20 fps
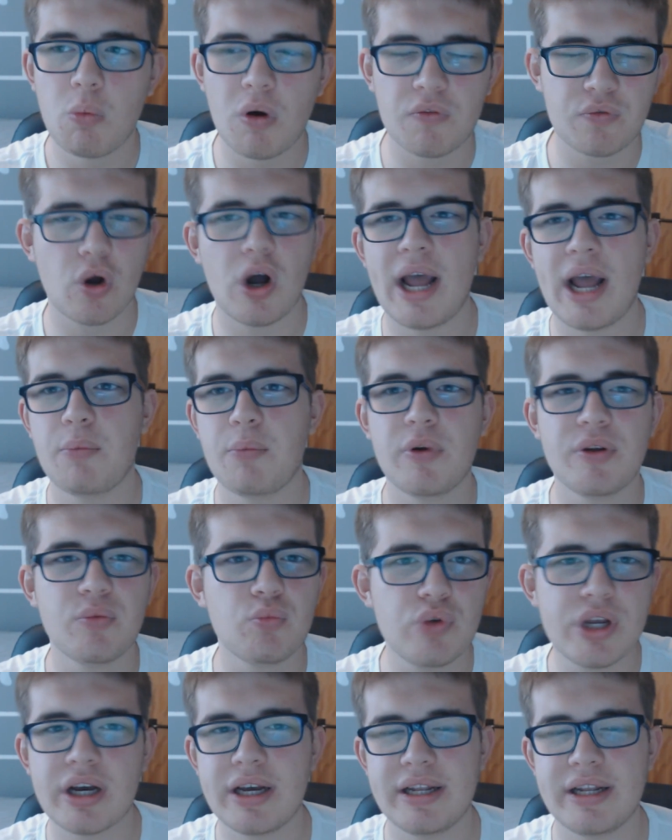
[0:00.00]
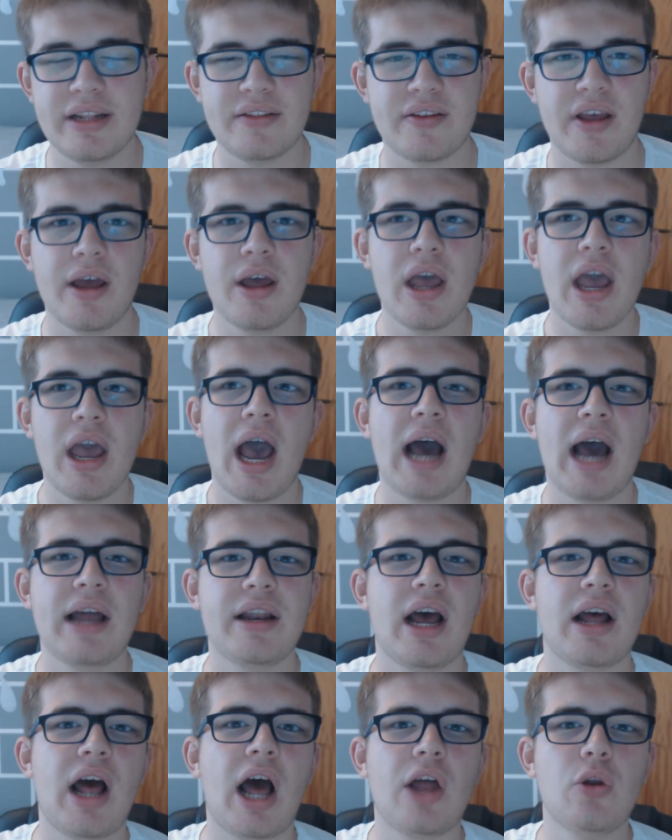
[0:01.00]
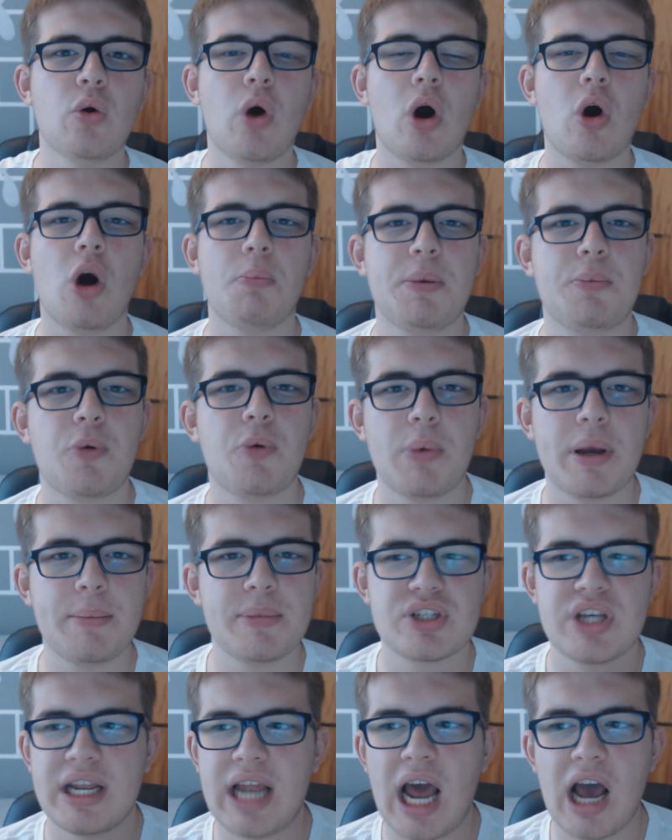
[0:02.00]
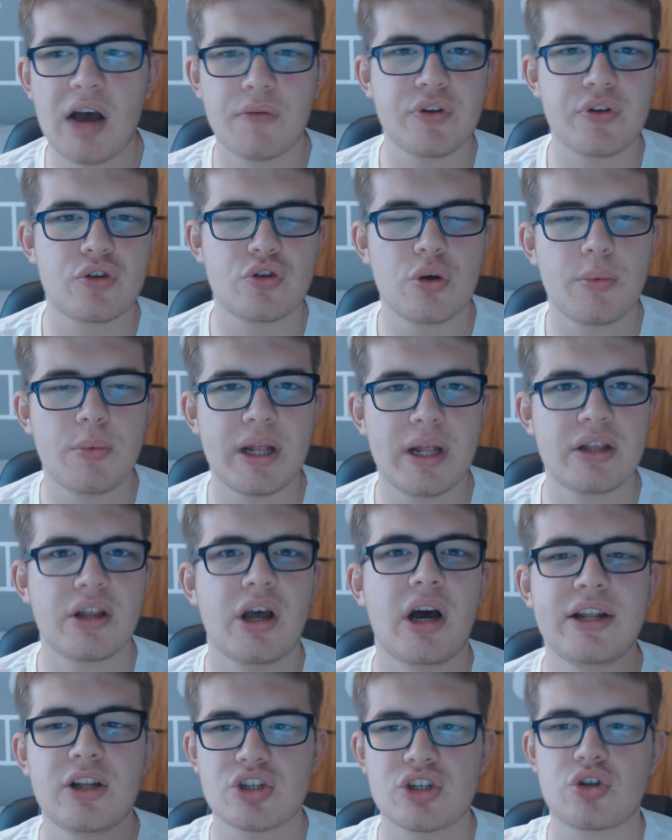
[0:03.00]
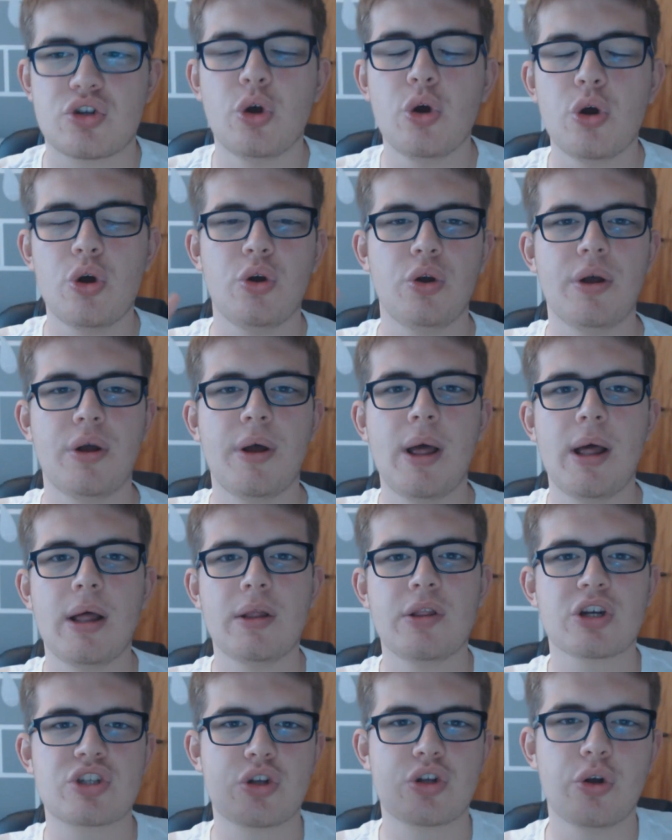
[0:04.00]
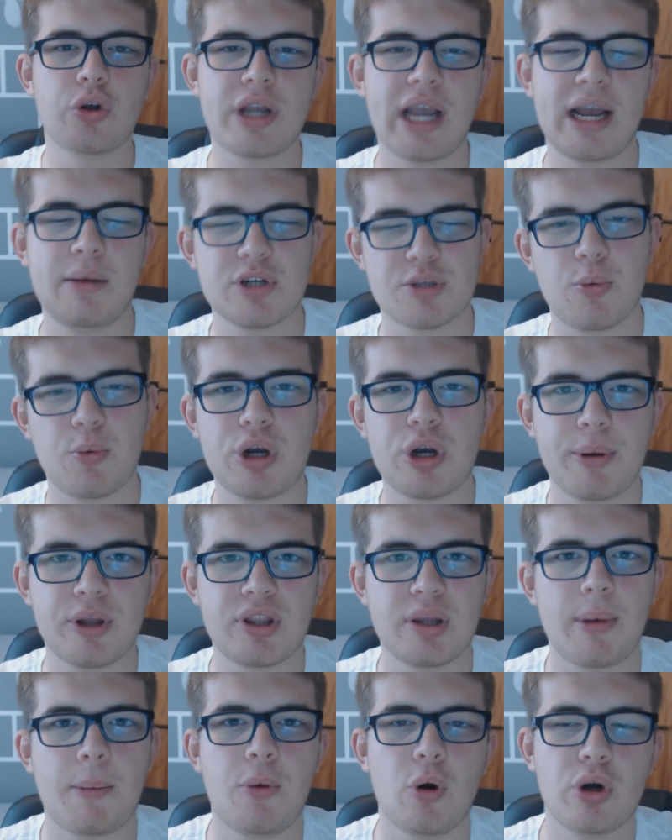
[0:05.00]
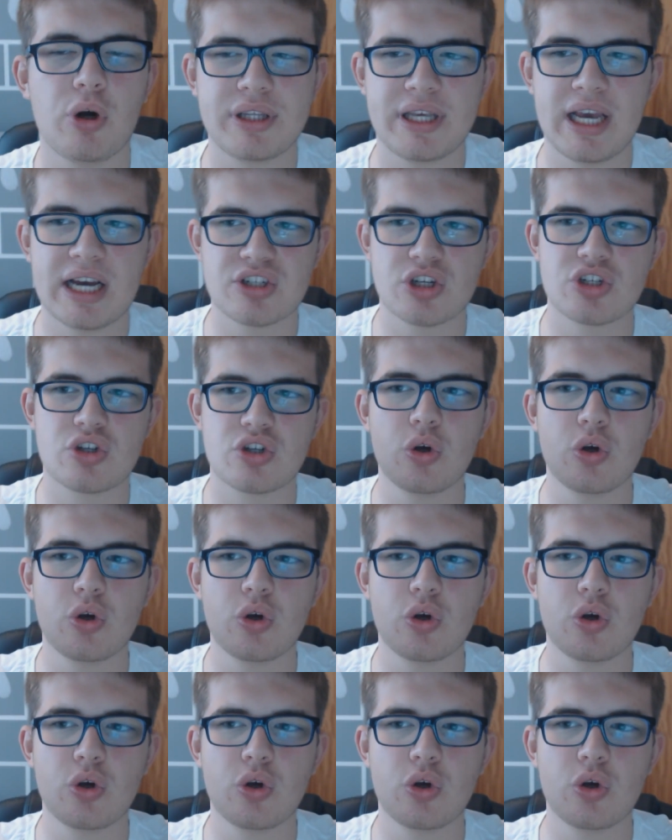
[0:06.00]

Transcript: We've got it. Eh, we really need it. And I know a lot of people might be saying having too many. Like there's two. There's two kind. We spoke about it in my podcast.